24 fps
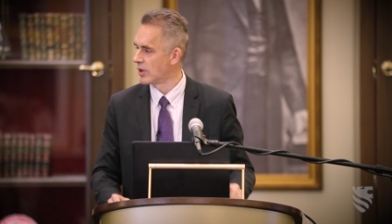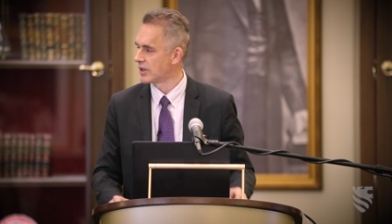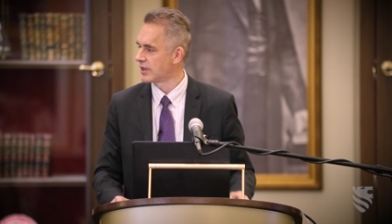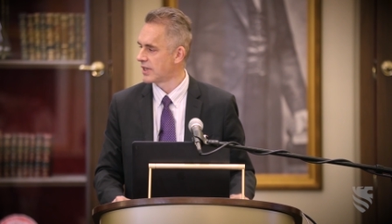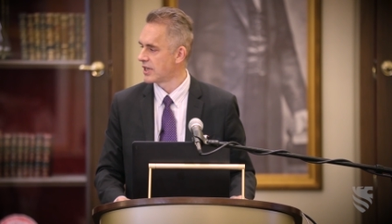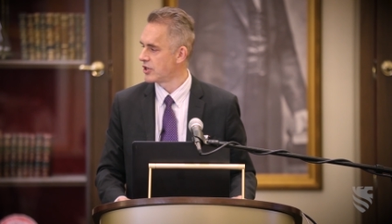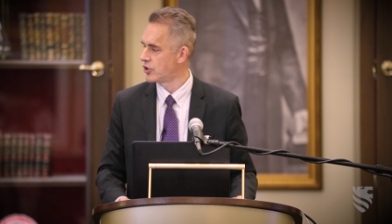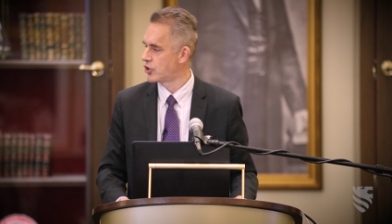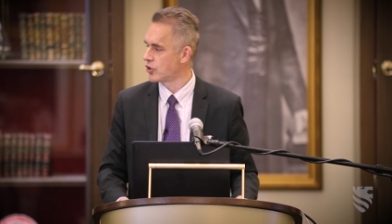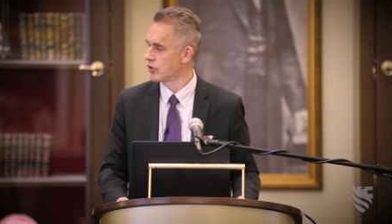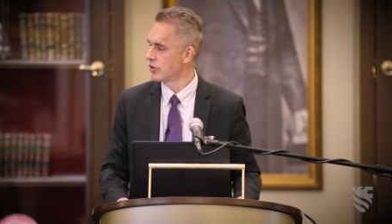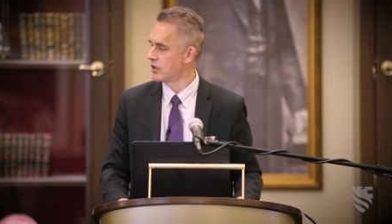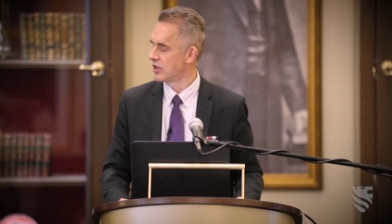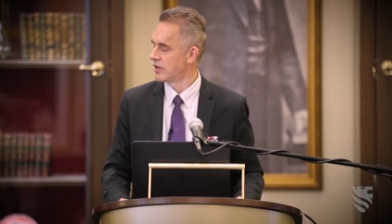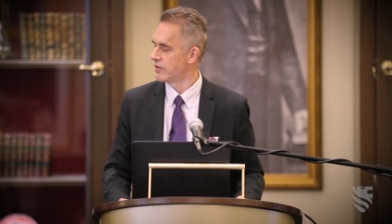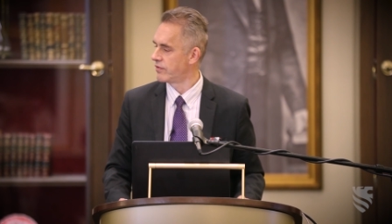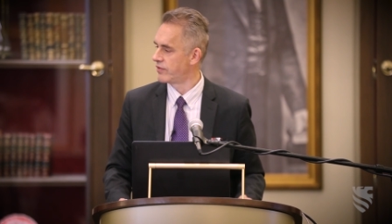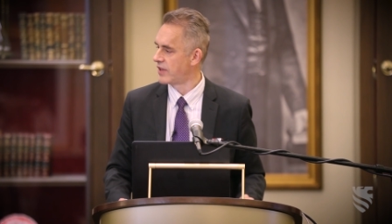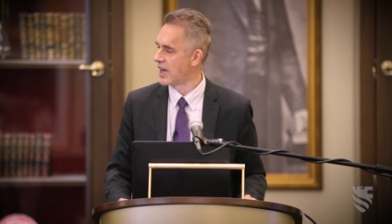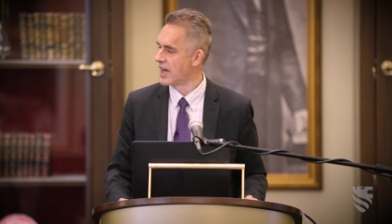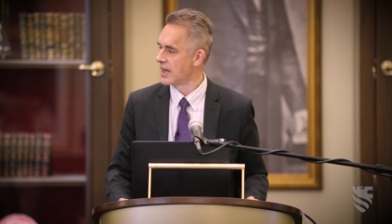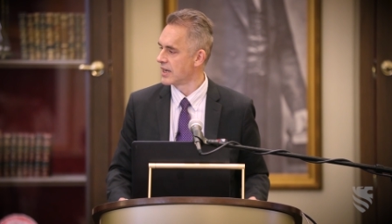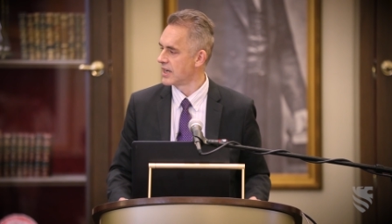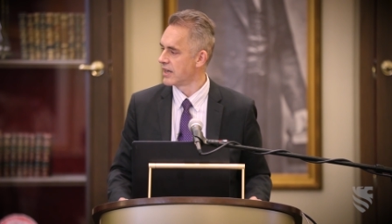what they shouldn't
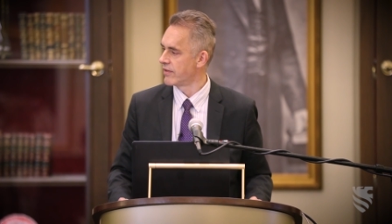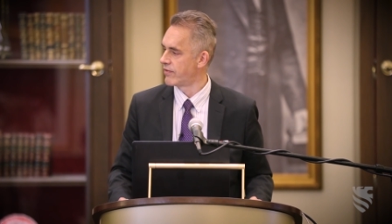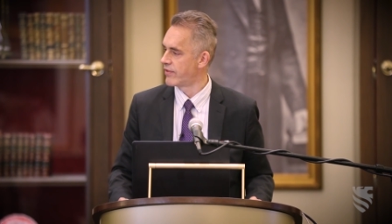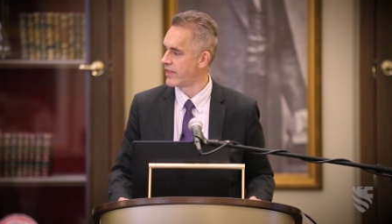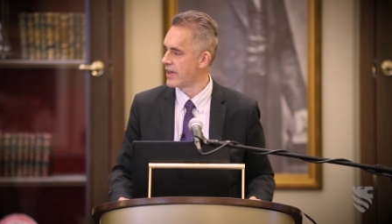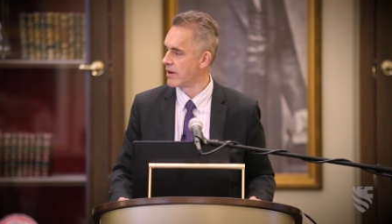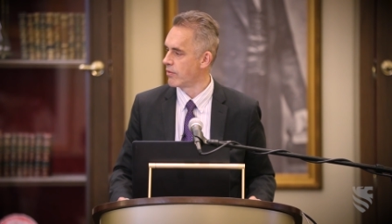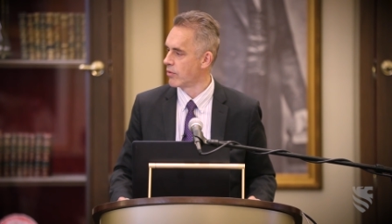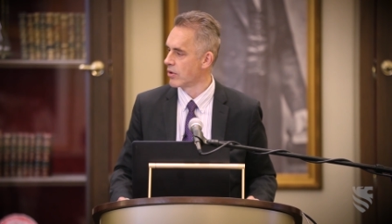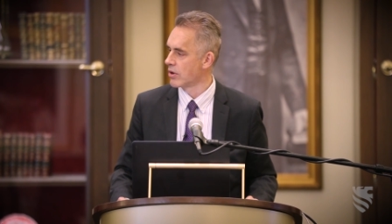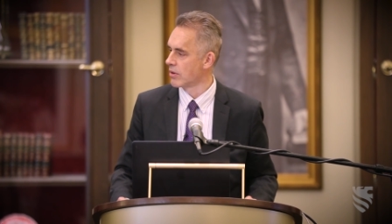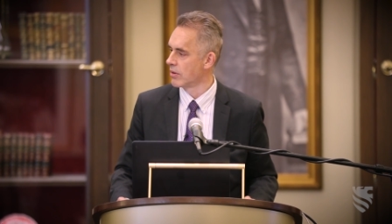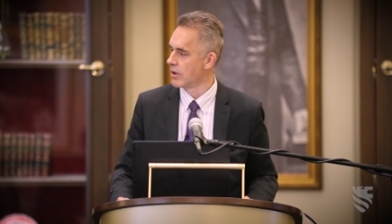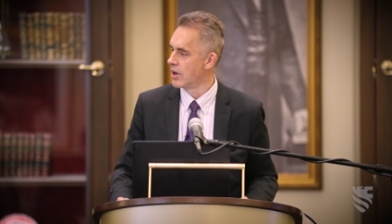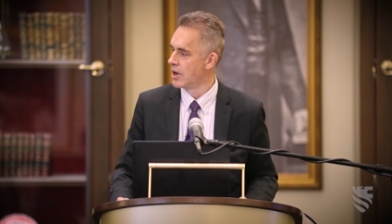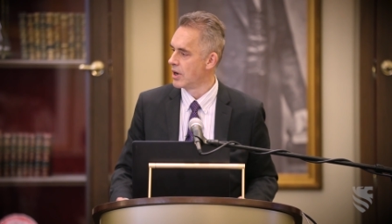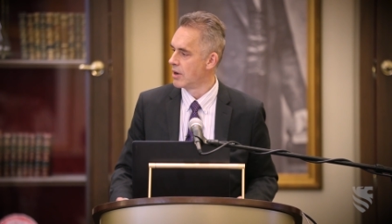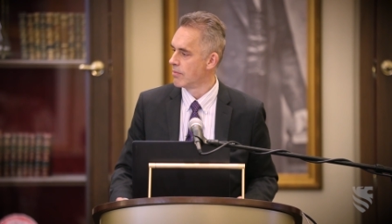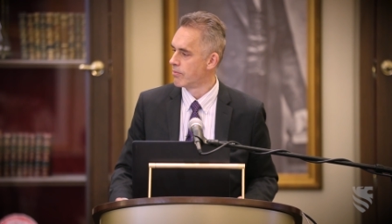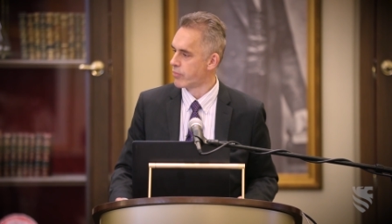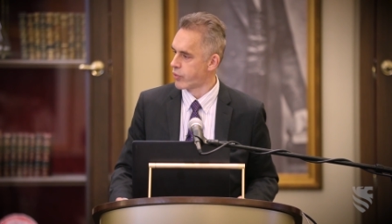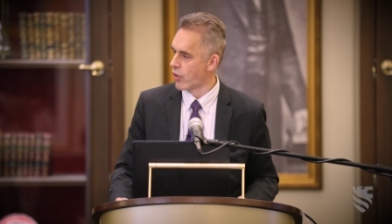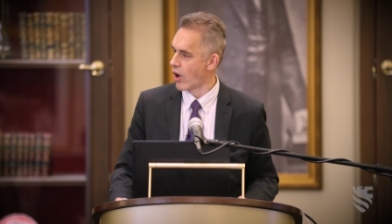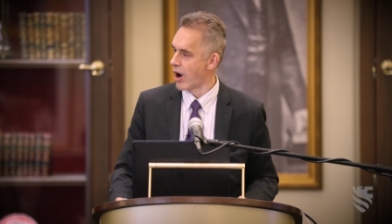have done if they were
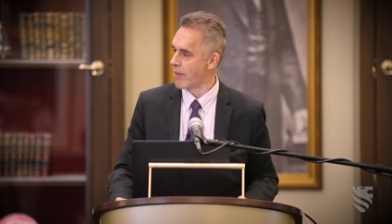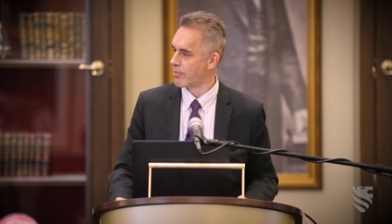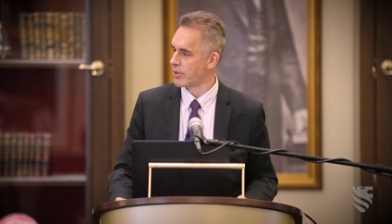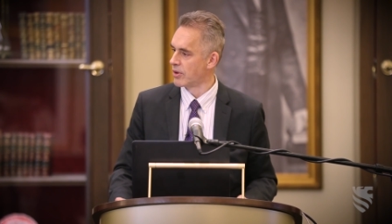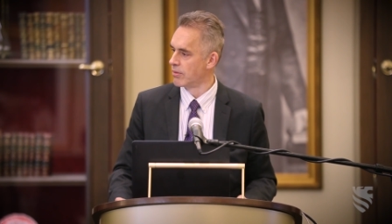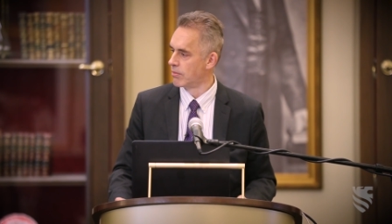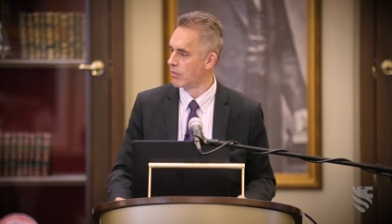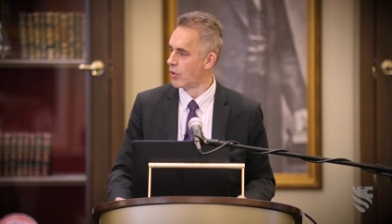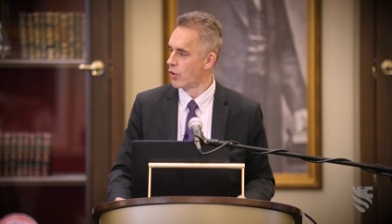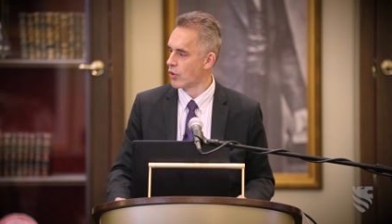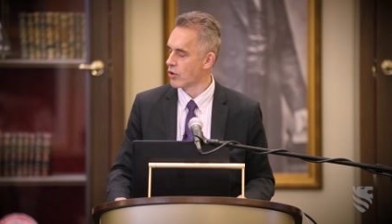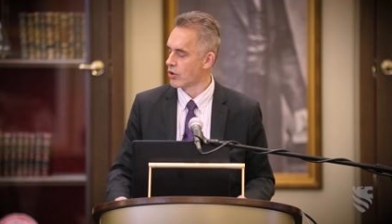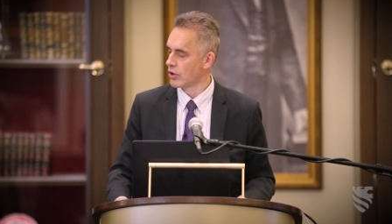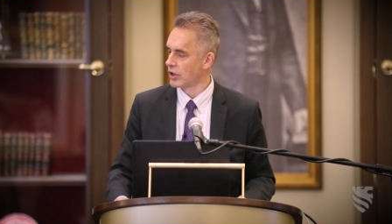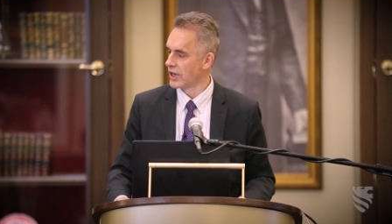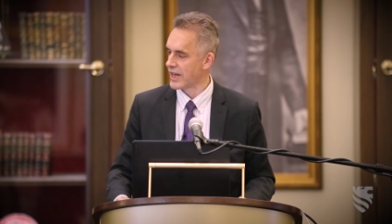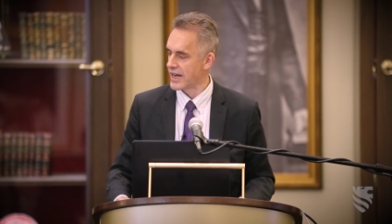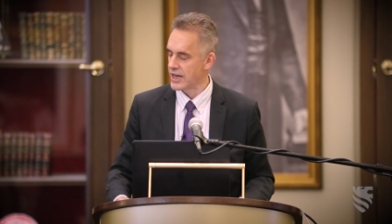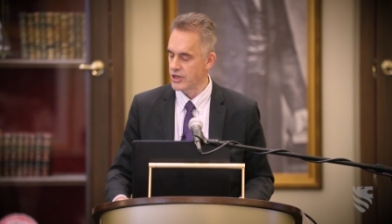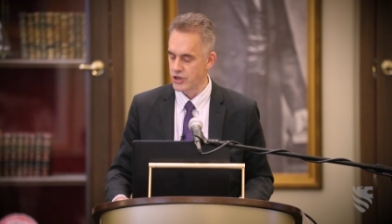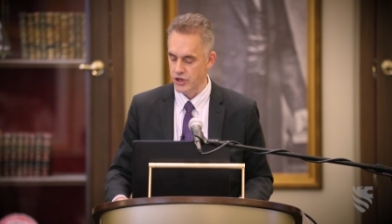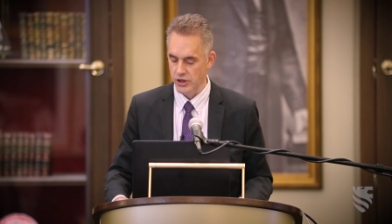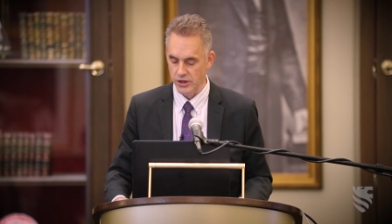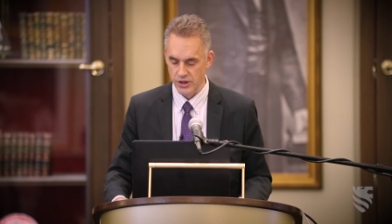proper
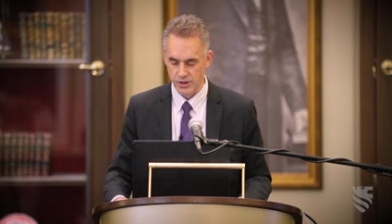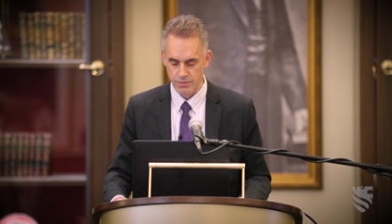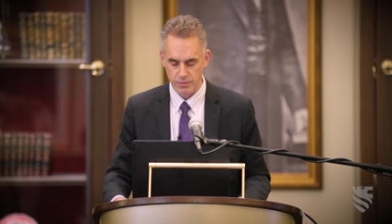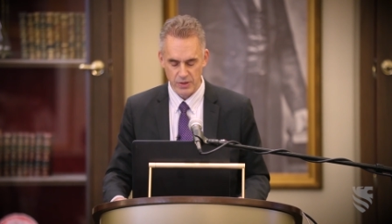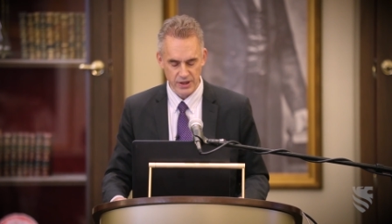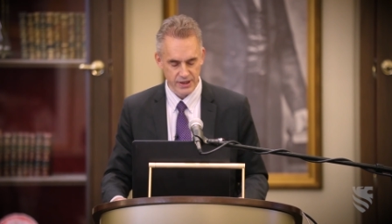moral agents.